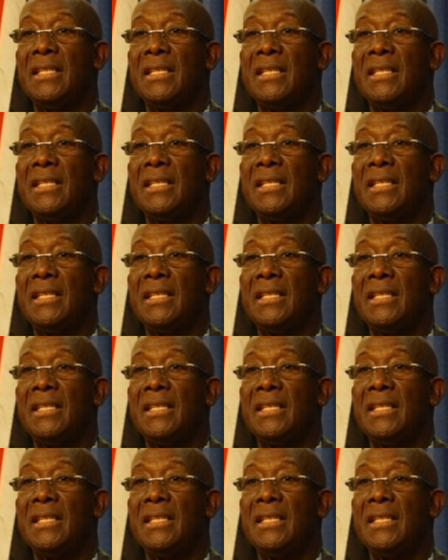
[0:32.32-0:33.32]

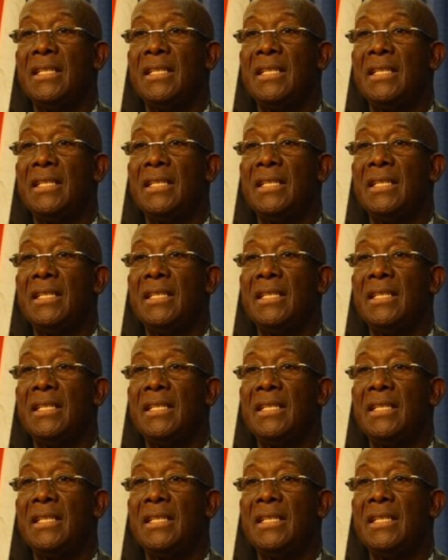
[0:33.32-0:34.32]

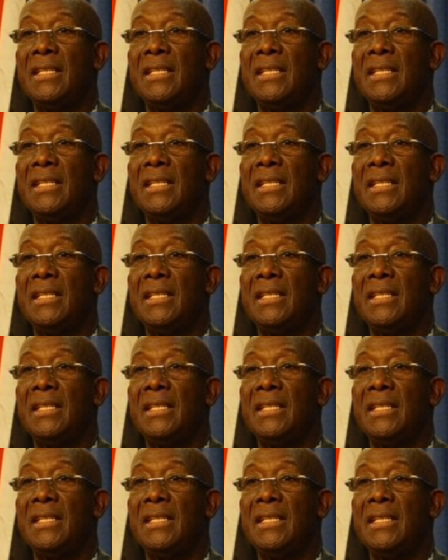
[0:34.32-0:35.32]

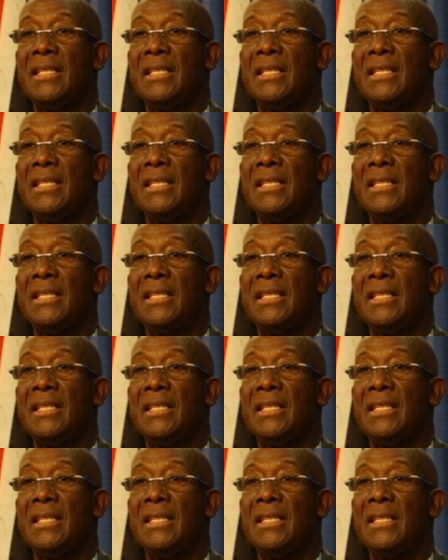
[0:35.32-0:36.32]

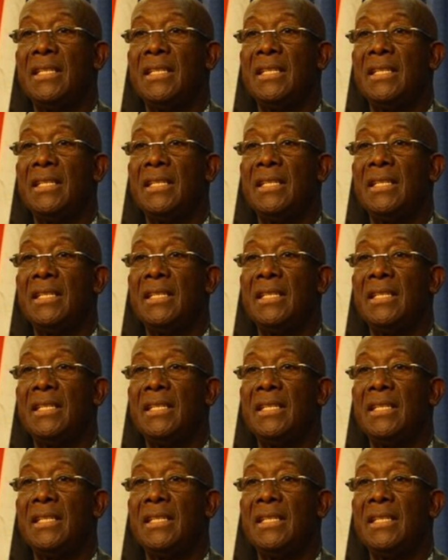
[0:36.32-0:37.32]

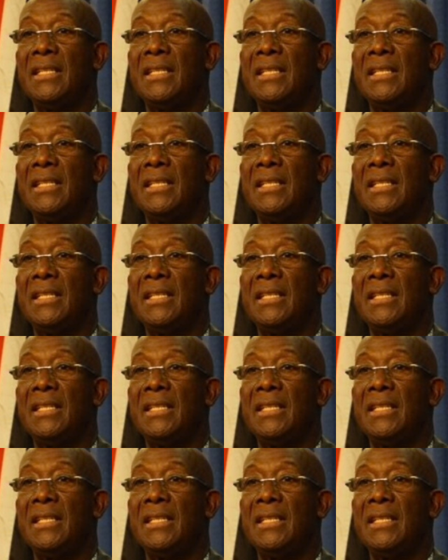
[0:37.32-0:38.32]

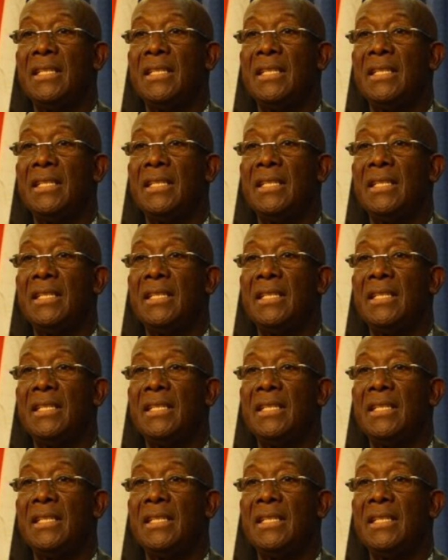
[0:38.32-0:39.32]

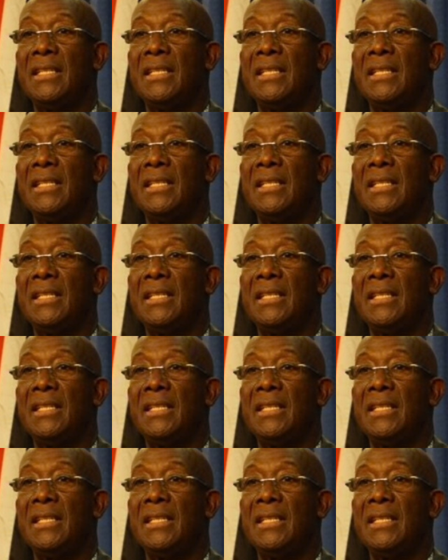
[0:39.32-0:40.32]
This is a still picture; no speech is visible.